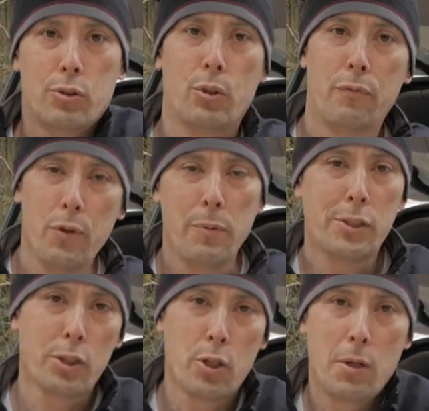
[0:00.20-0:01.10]
So a few
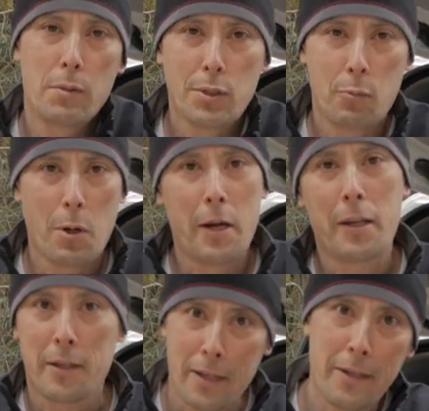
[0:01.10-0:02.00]
weeks ago, I was out
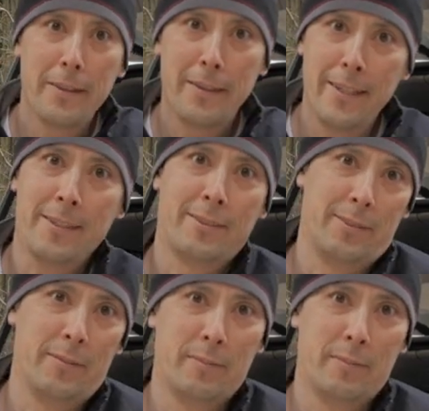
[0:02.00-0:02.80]
riding and I did this.